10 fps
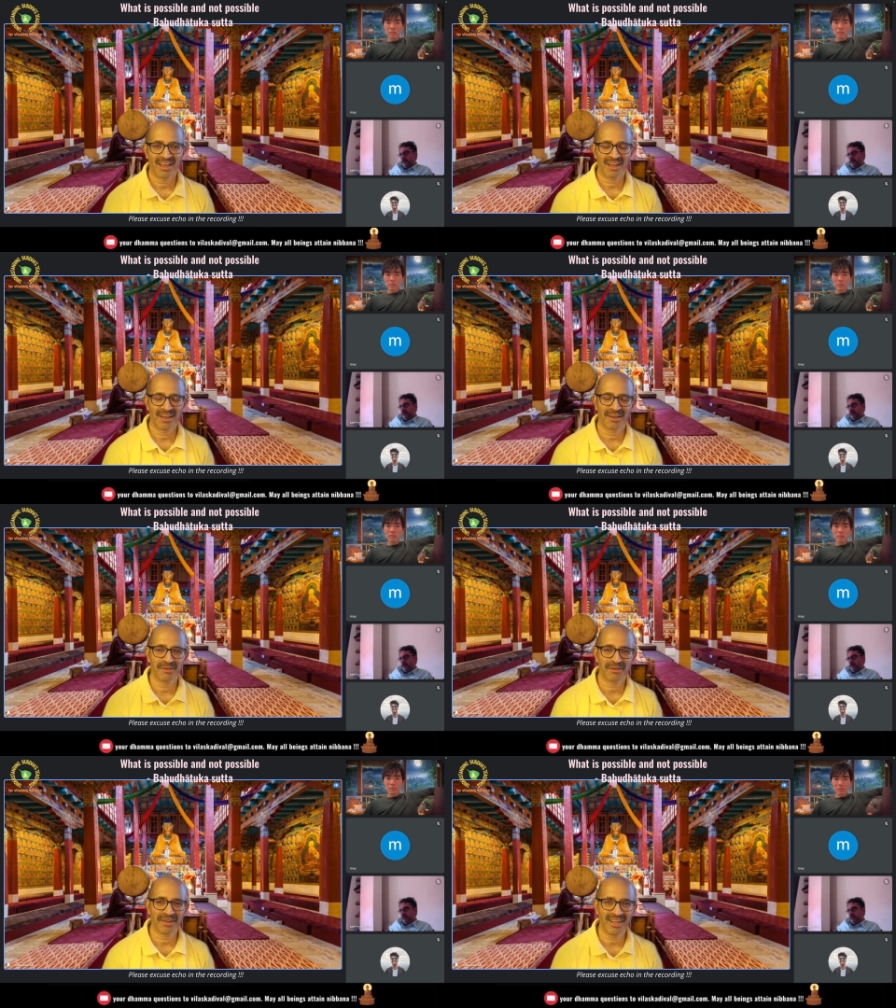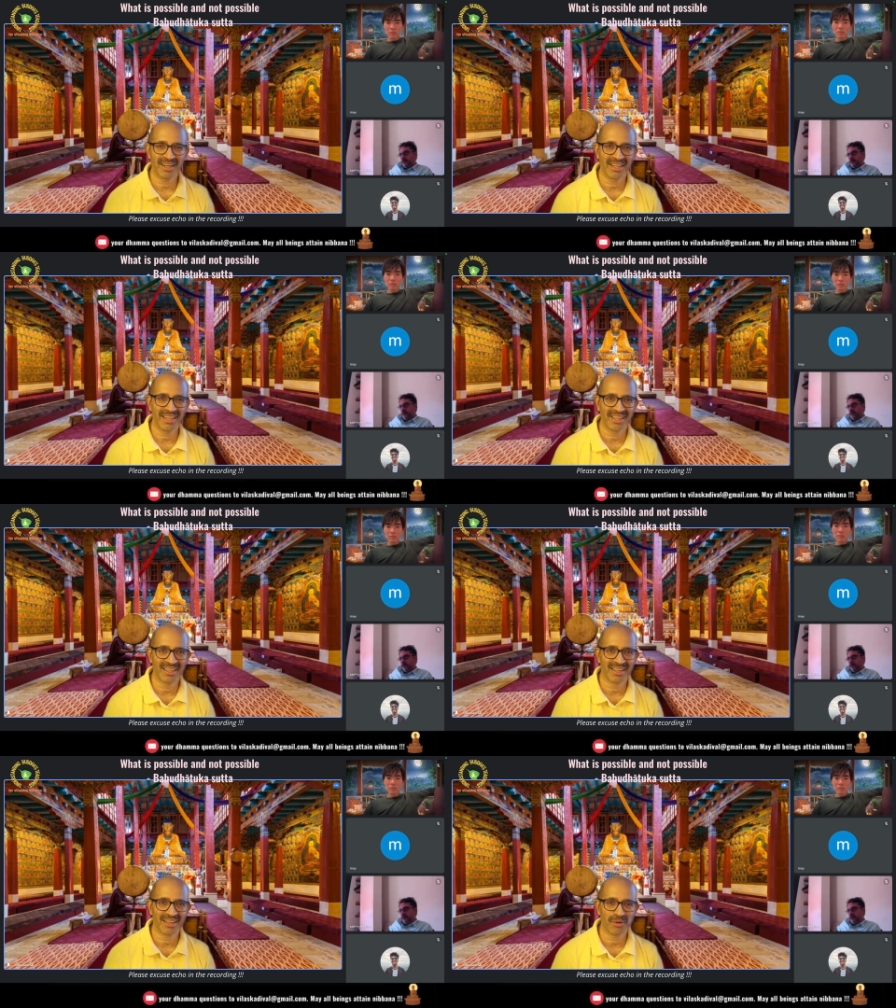
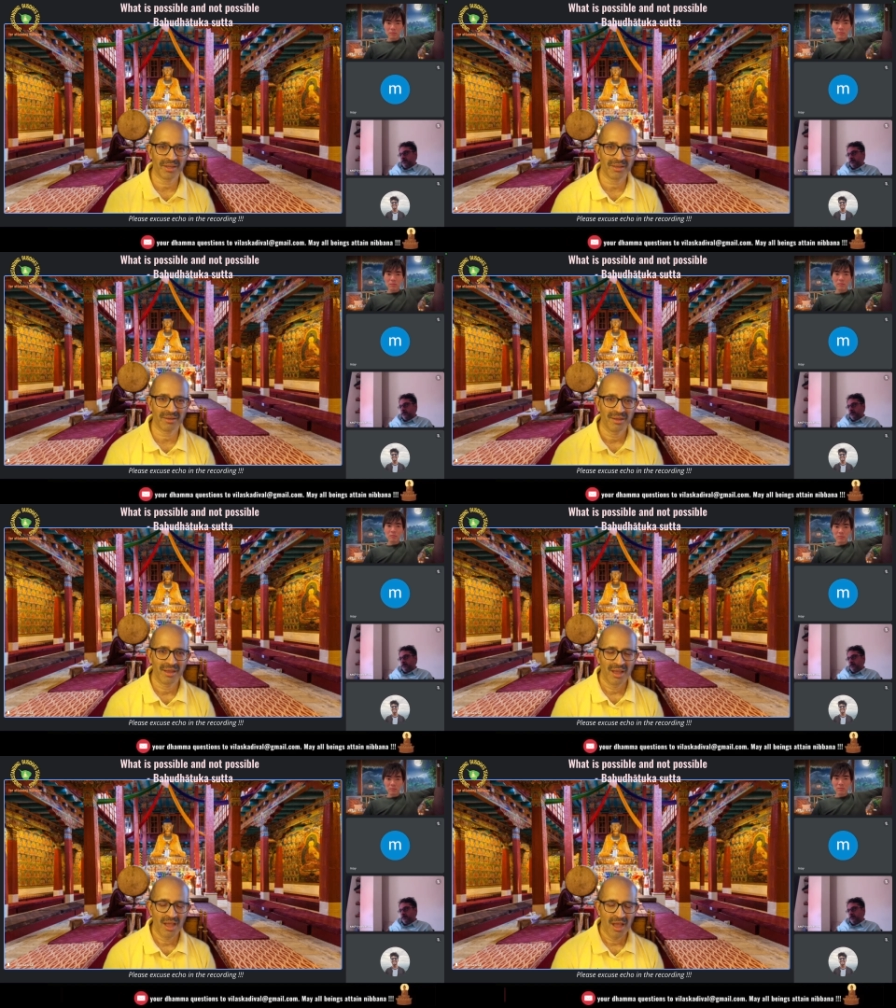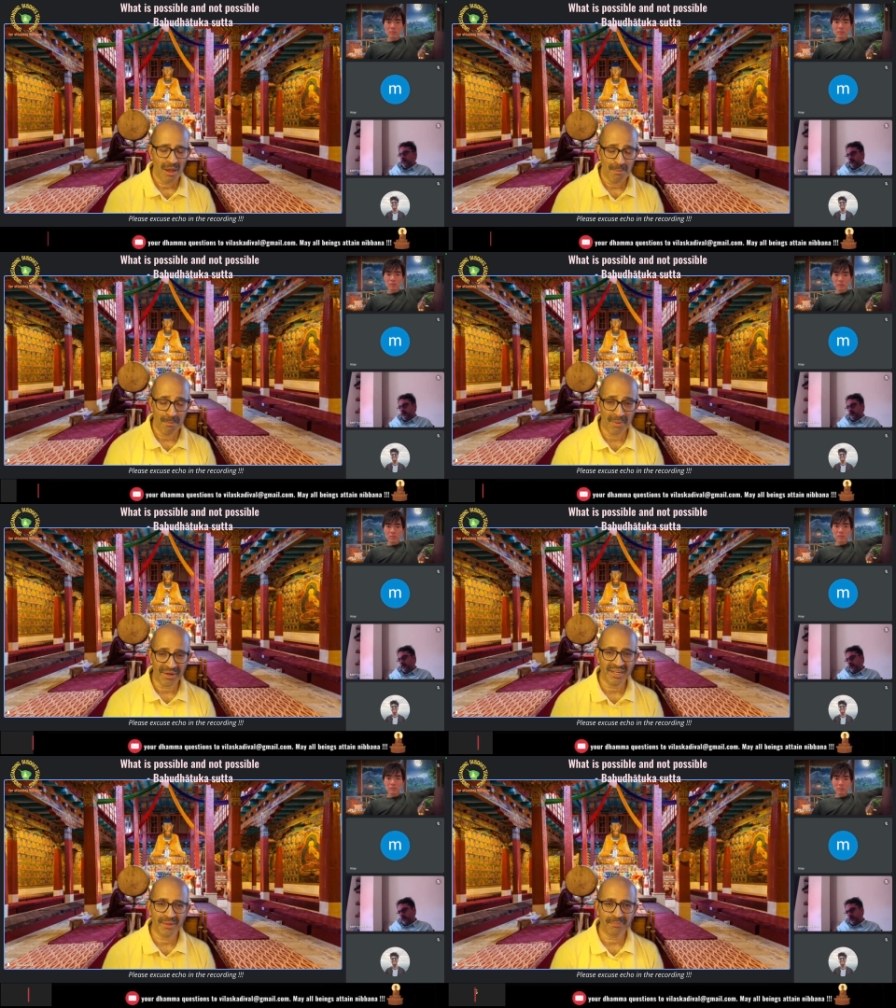really what a
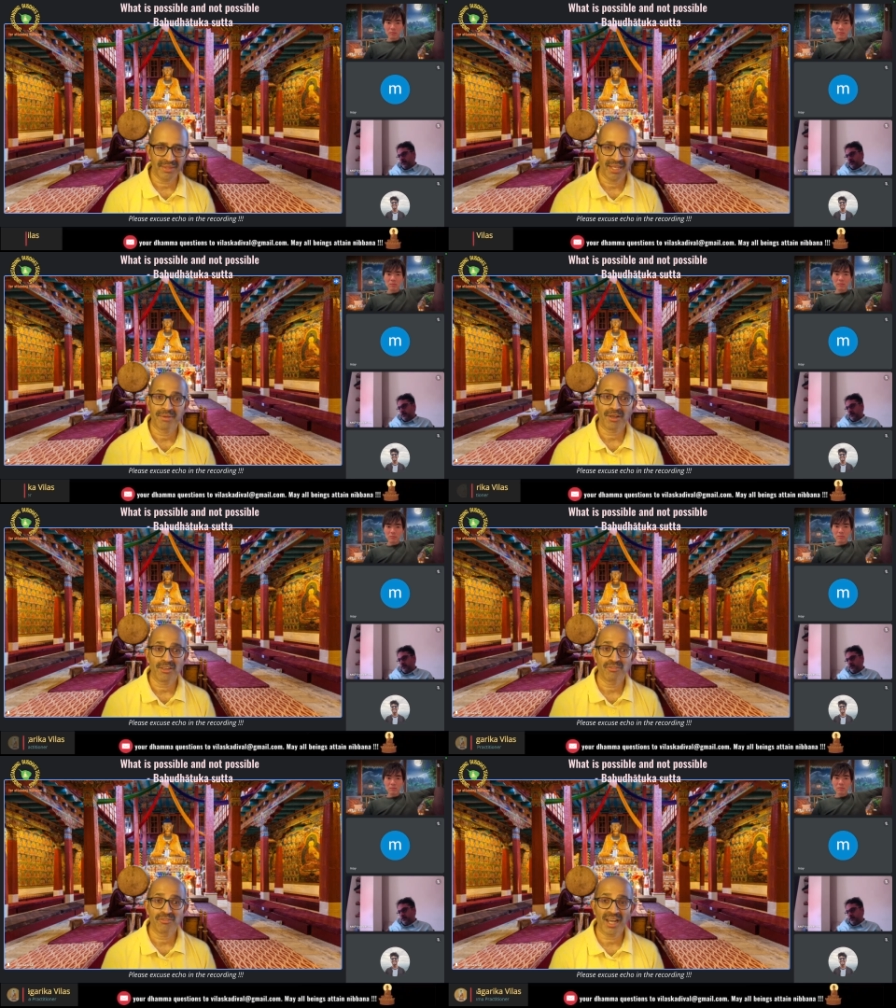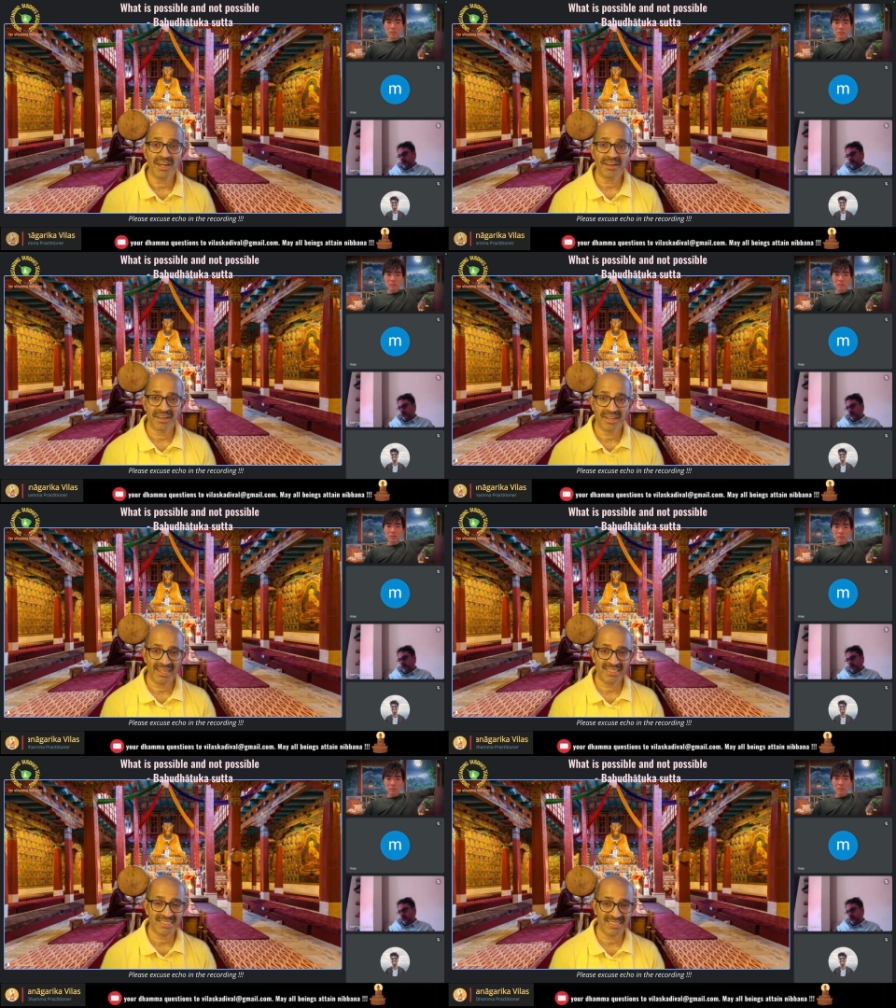muddled up thing, because we can't
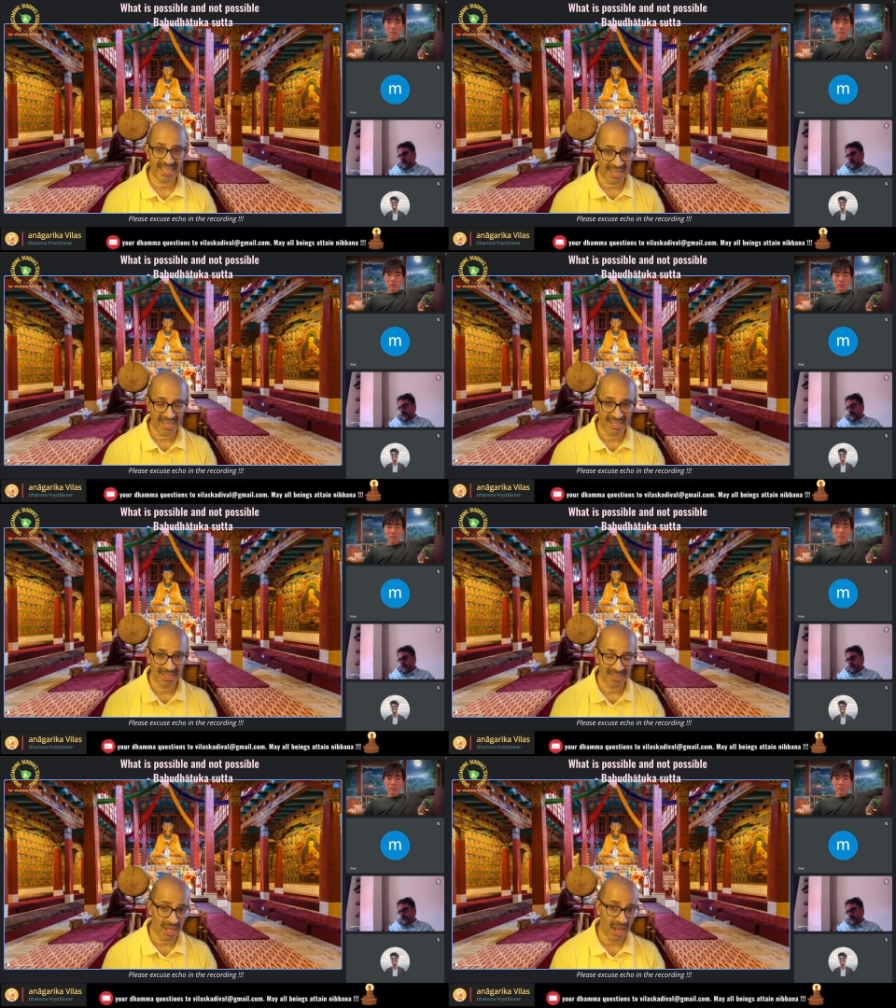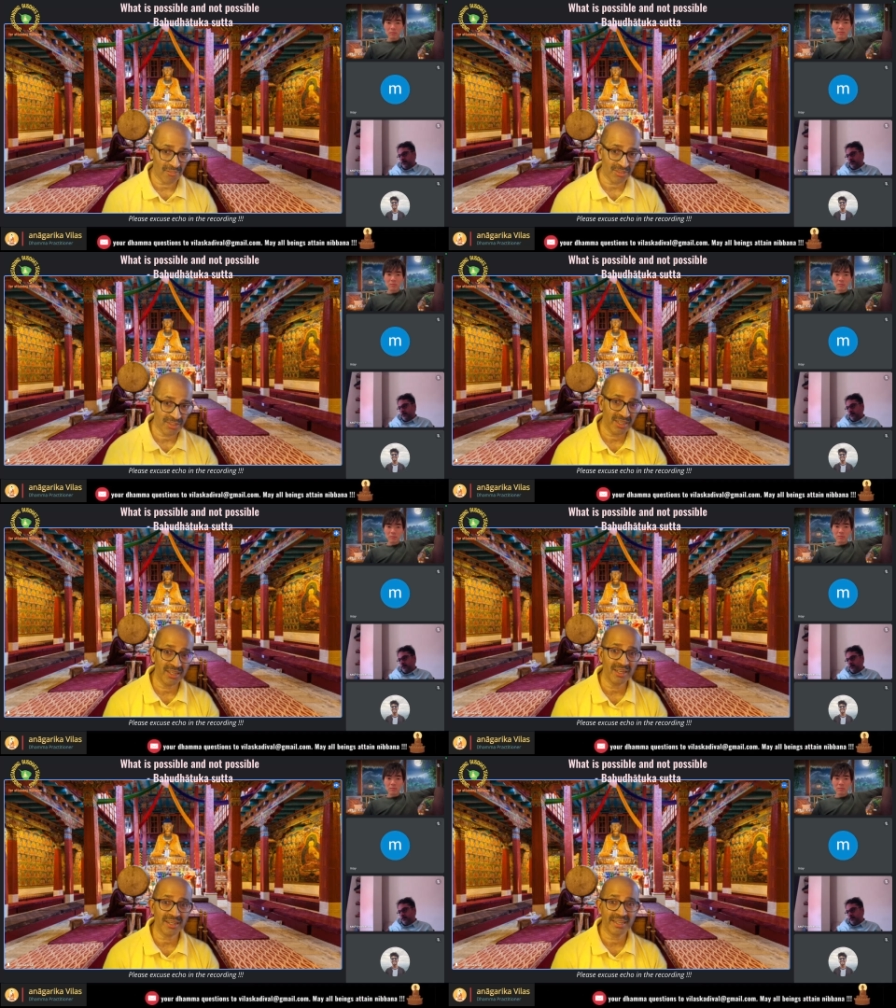really say
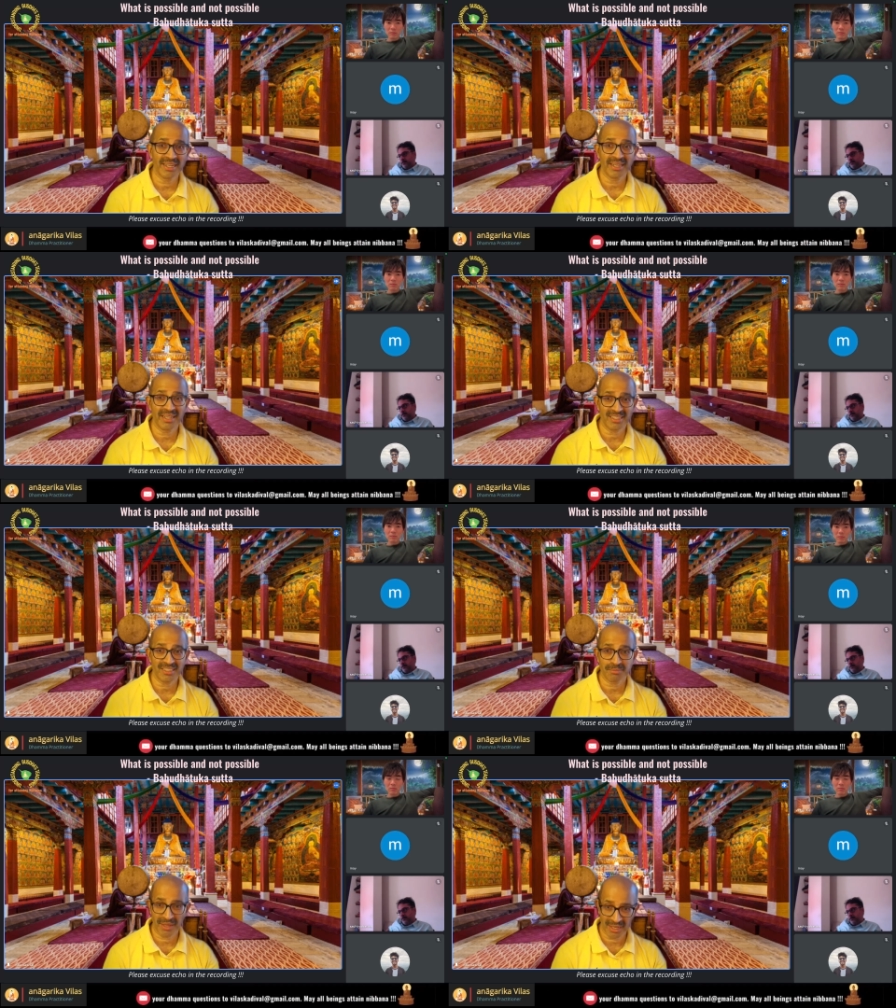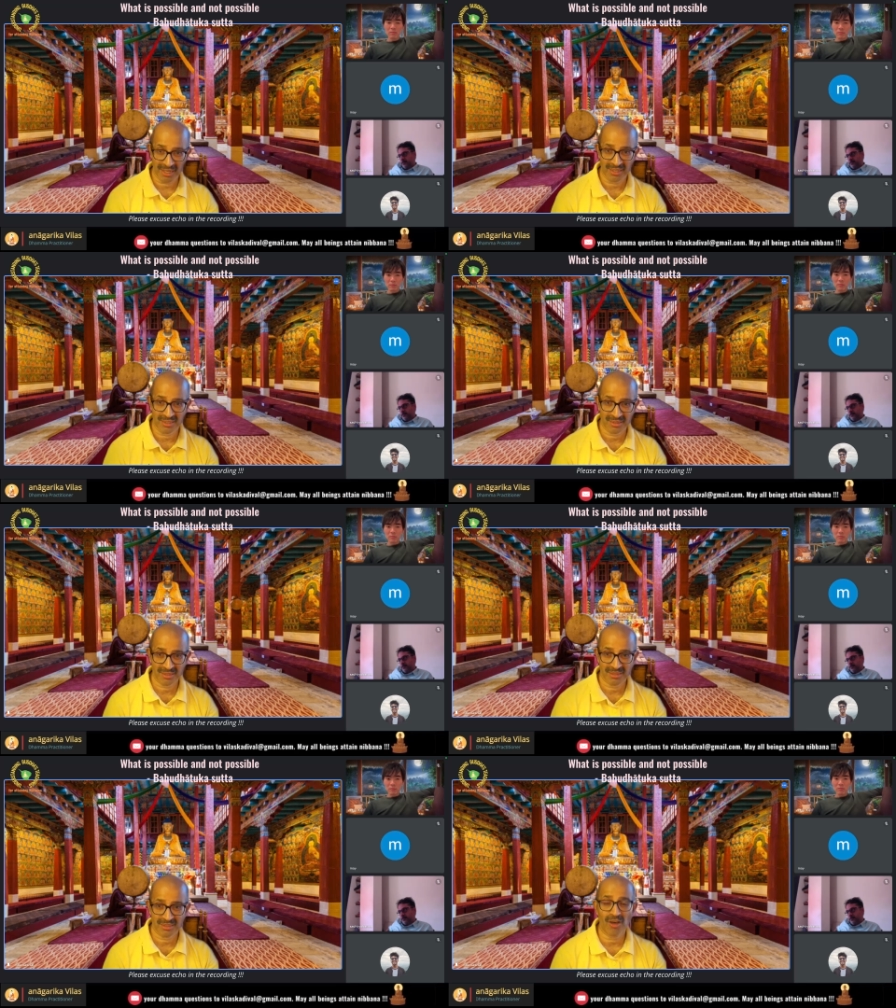after killing his
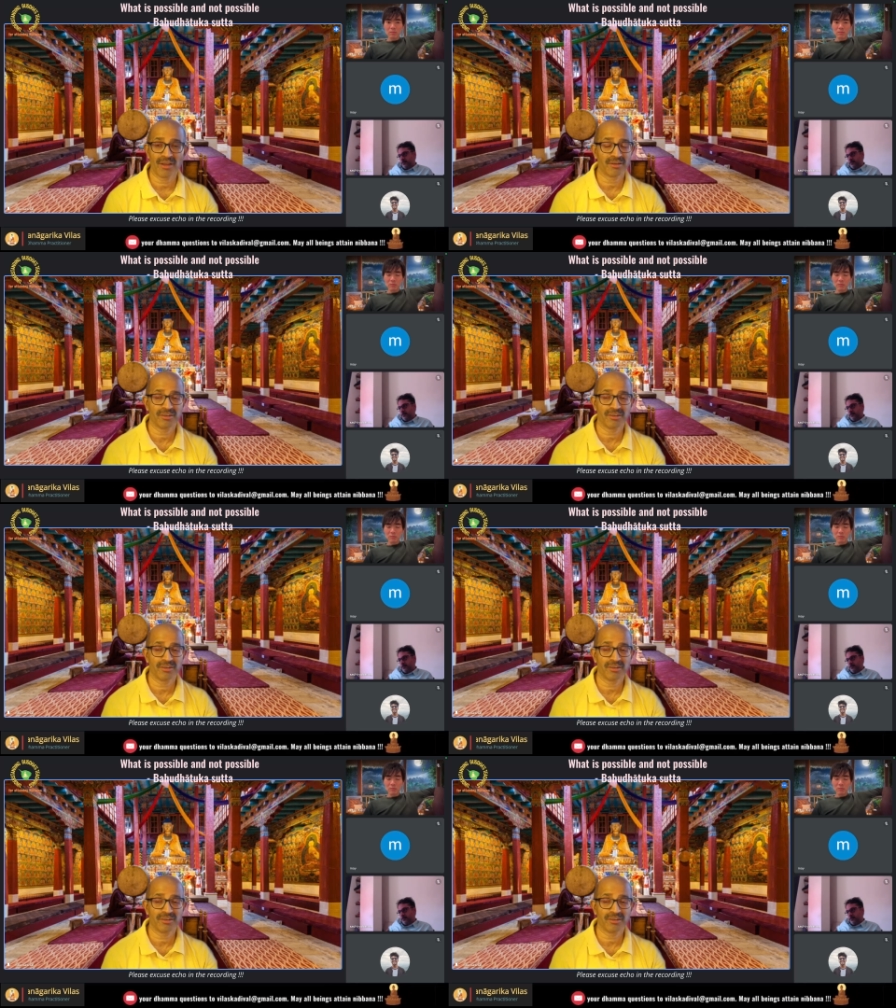parents, or